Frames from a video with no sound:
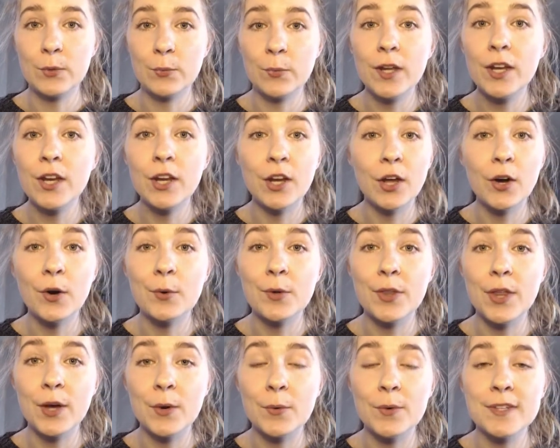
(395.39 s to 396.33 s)
We know
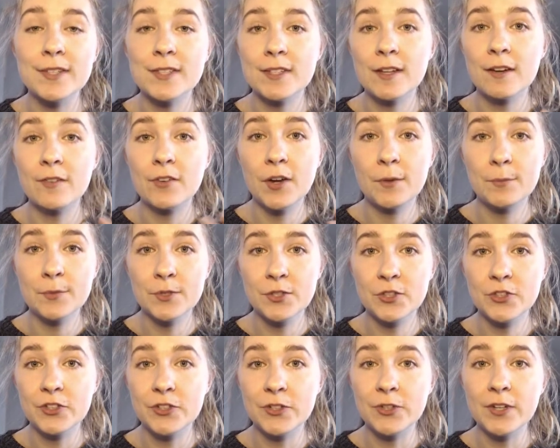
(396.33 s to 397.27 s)
that when stuff comes
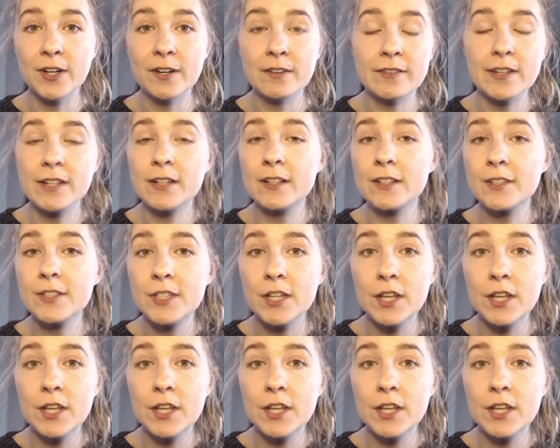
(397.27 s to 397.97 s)
through and it feels,